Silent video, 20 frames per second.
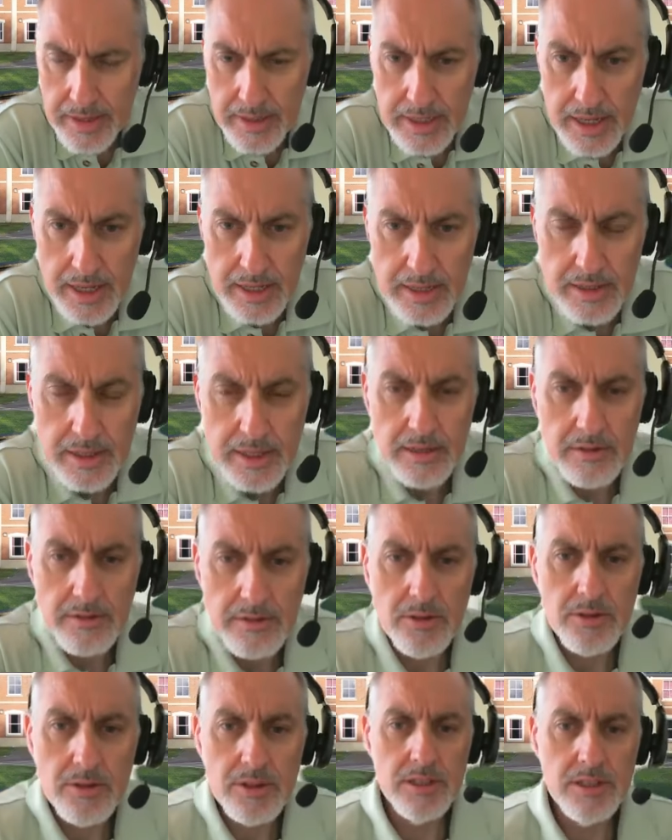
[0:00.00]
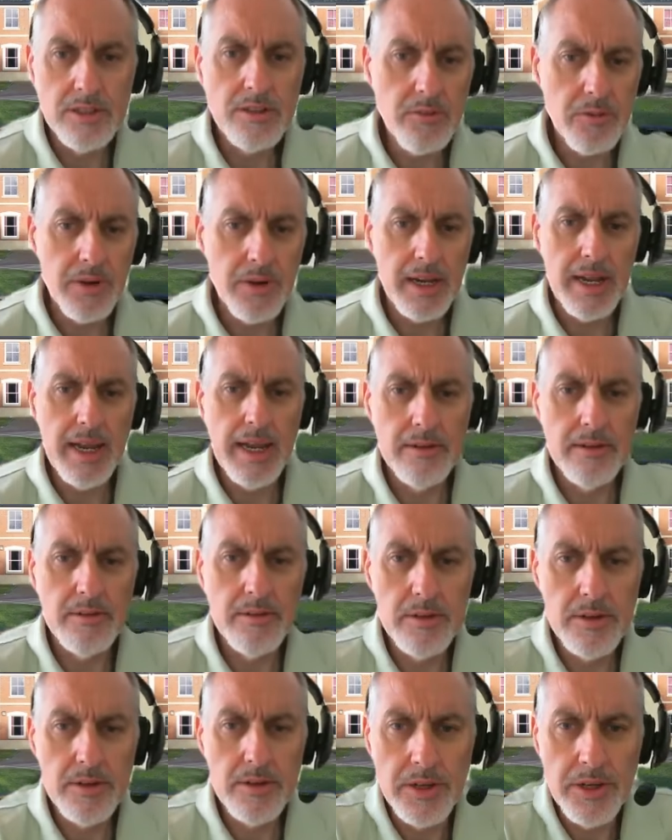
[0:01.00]
The second thing, of course, is to work out
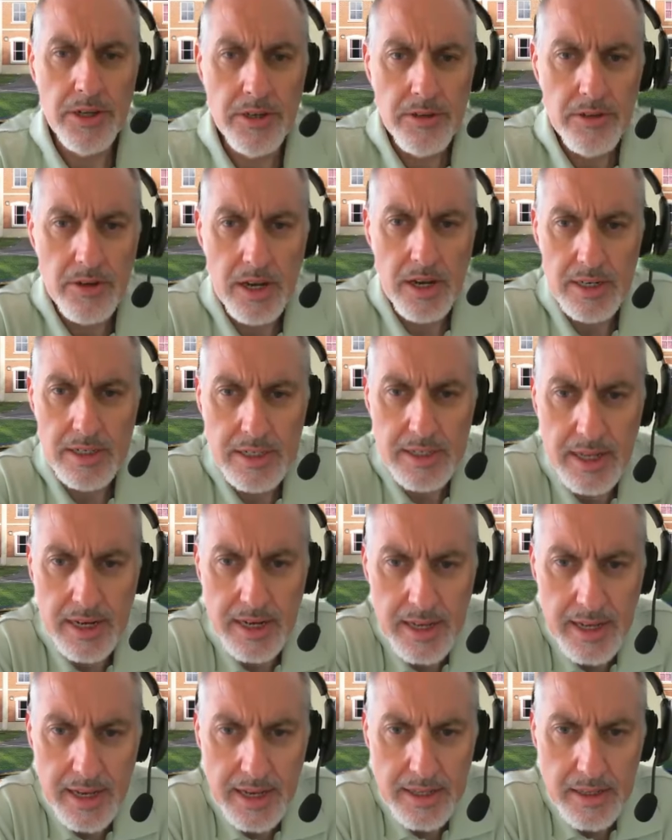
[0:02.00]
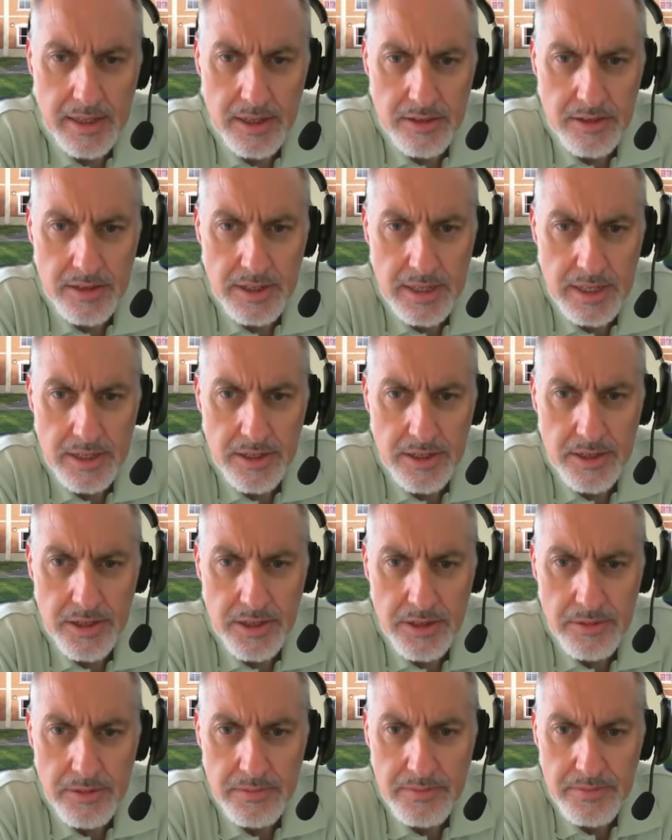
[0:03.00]
who you're going to delegate those things
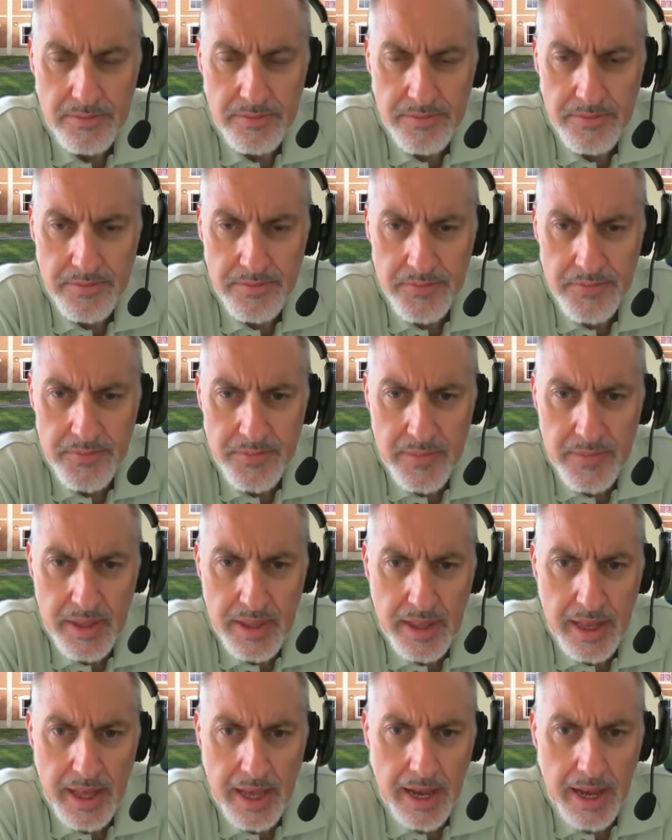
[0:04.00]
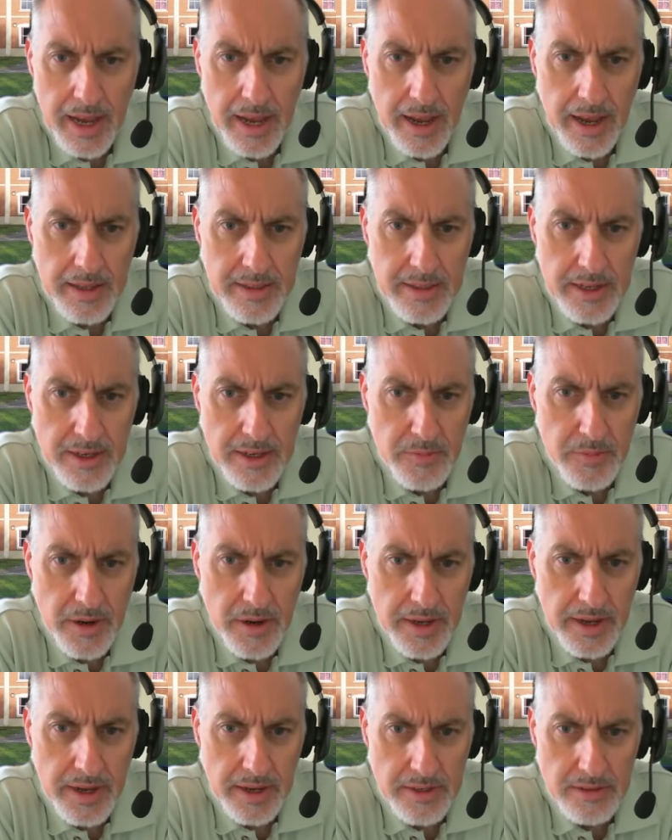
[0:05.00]
to. And then you
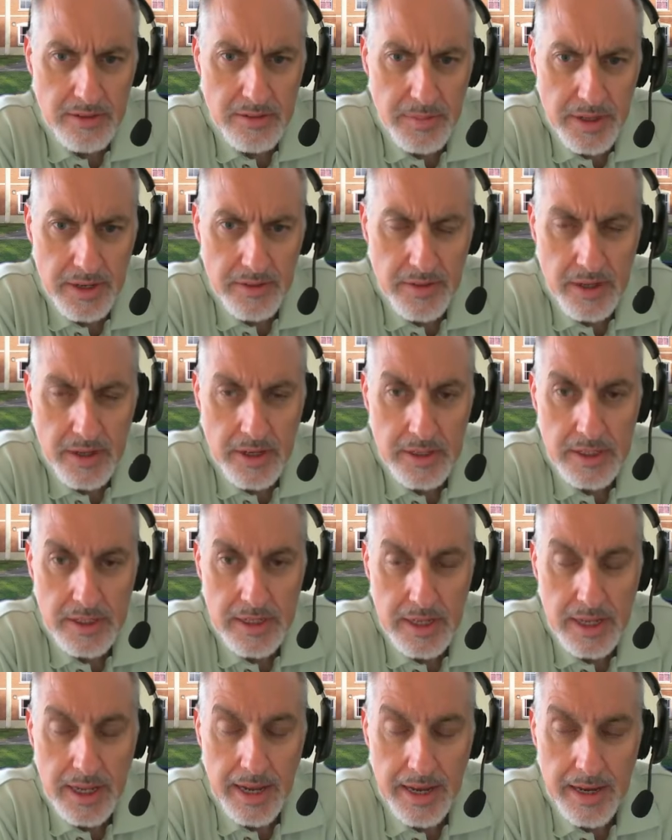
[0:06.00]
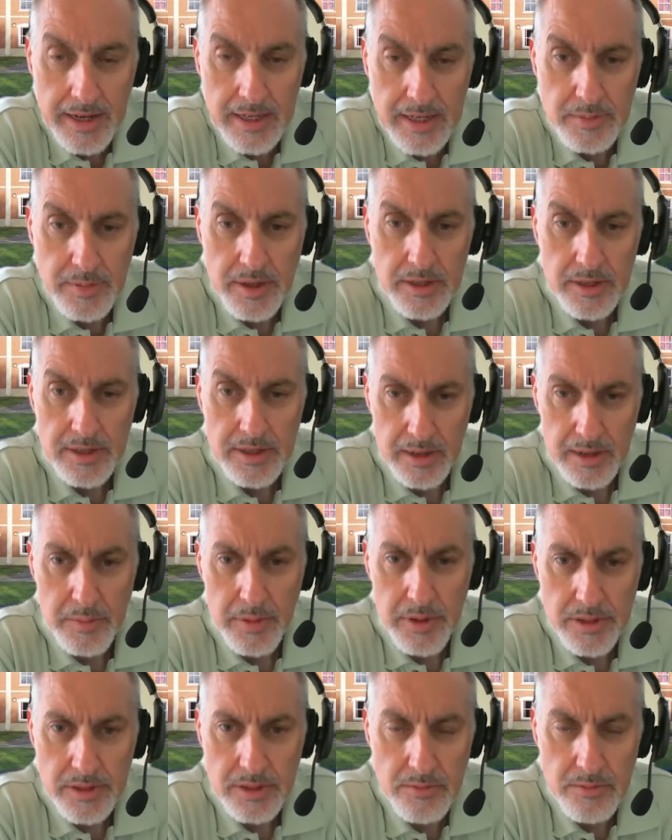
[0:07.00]
might get into a bit of a cascade because that
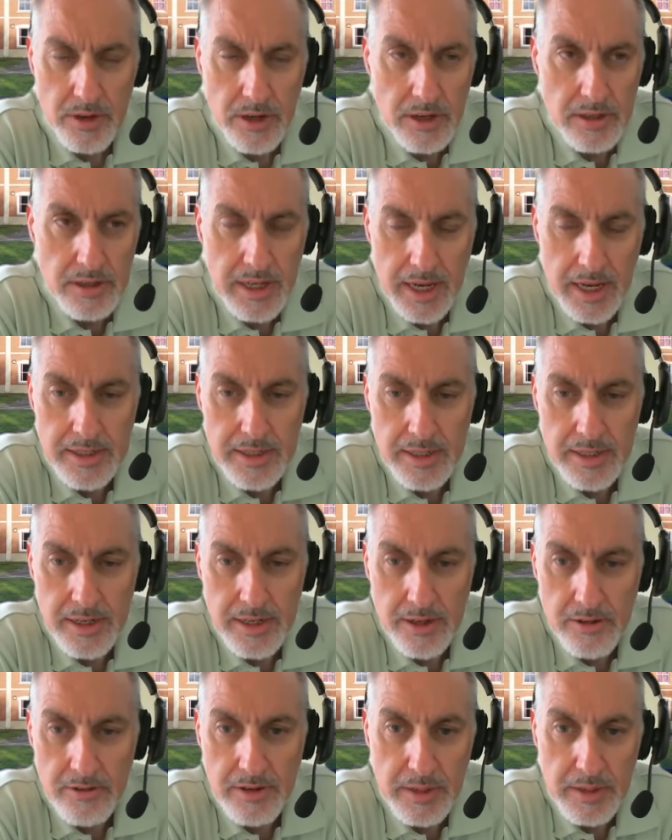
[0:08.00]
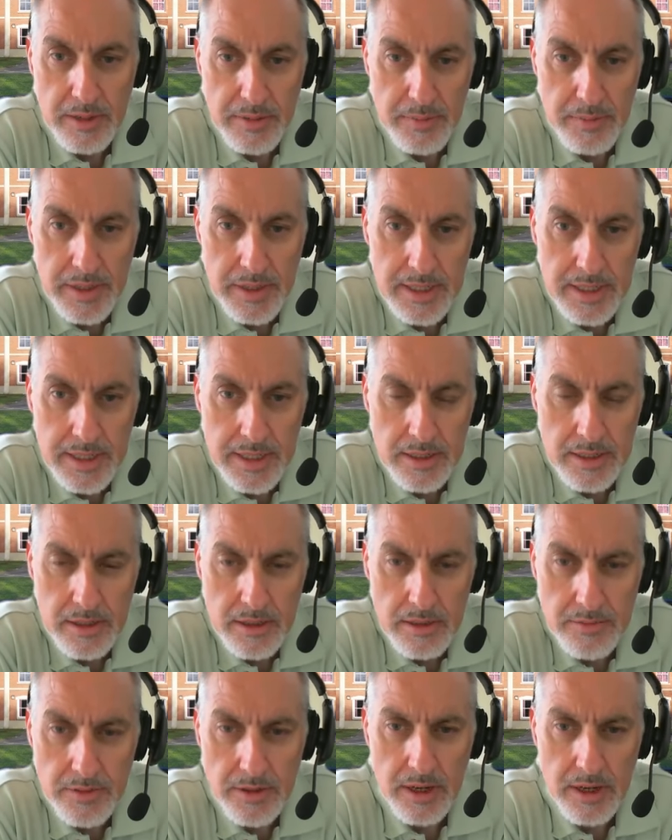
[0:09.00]
person will undoubtedly already be busy.
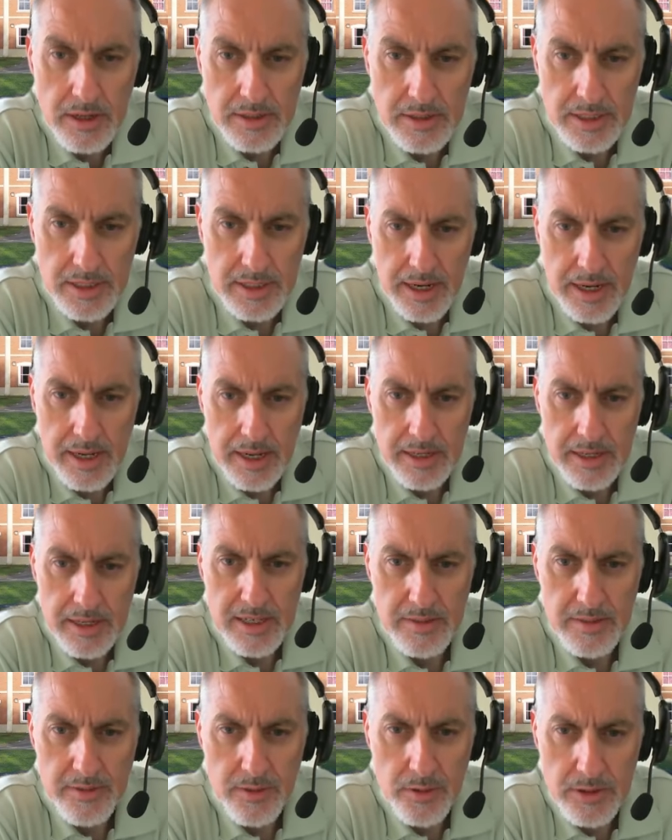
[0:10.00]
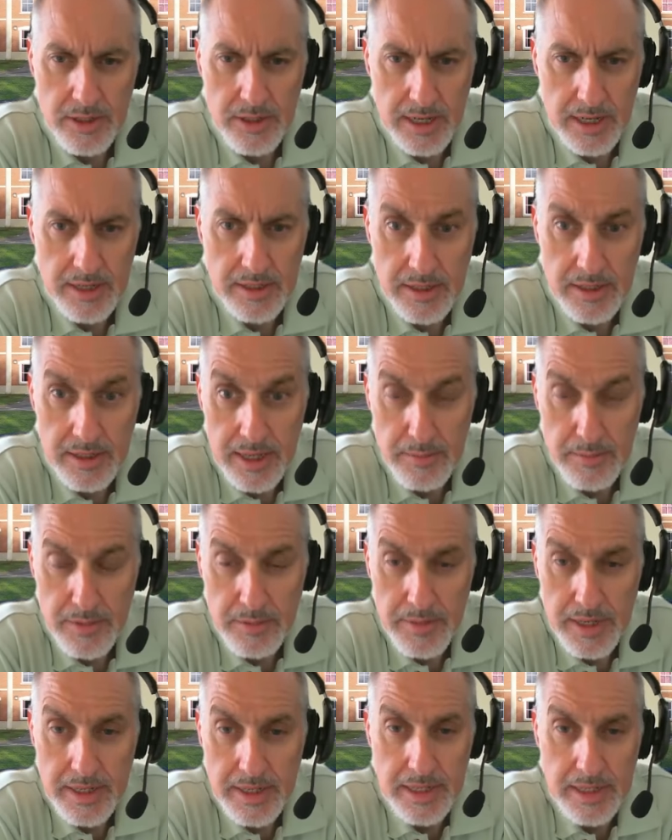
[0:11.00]
So if you're going to delegate some of your tasks to them,
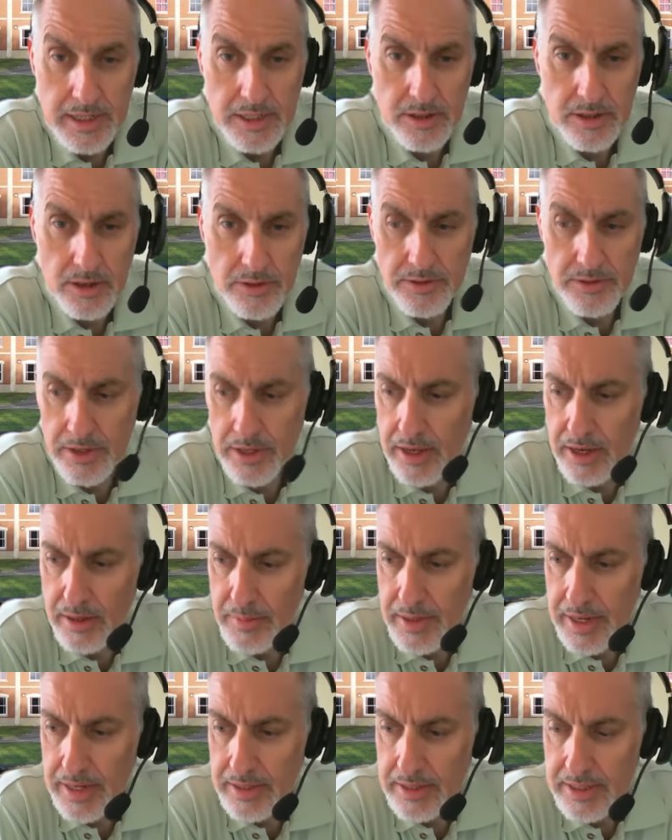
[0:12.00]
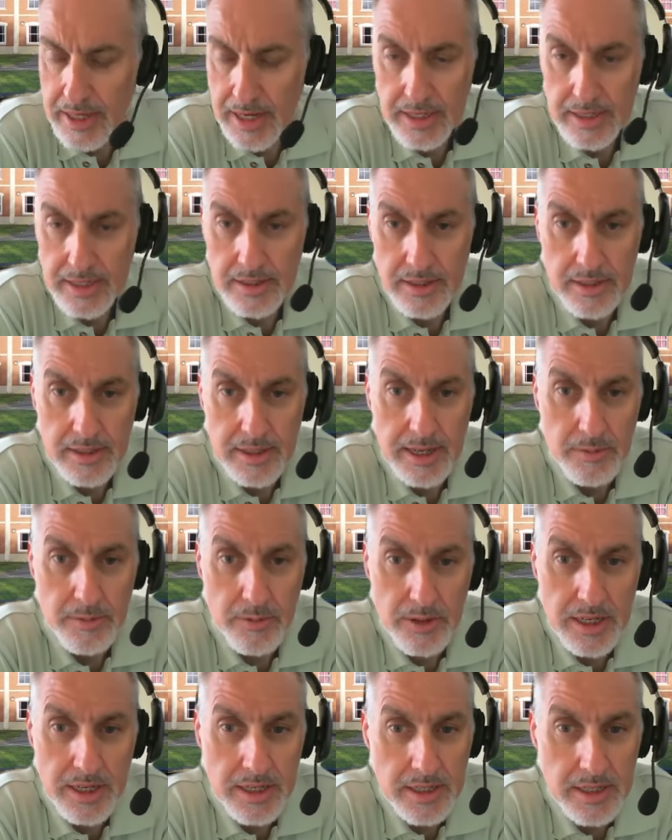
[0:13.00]
you may need to start thinking about tasks that they
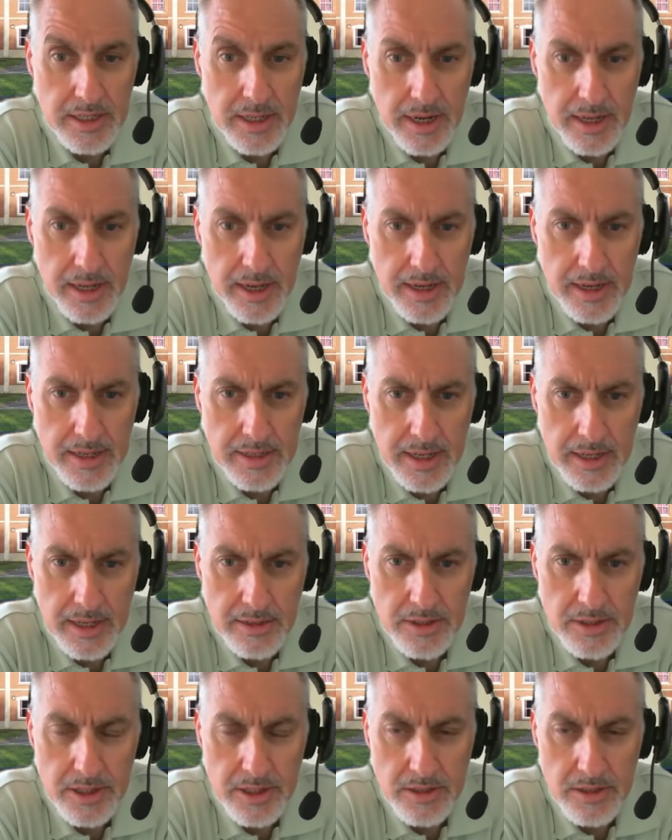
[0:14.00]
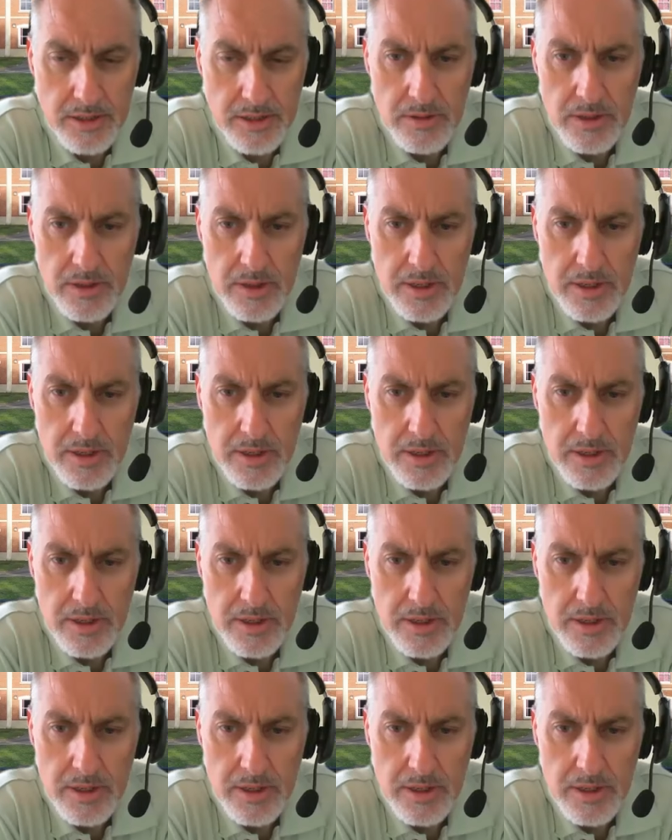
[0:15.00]
would need to delegate down to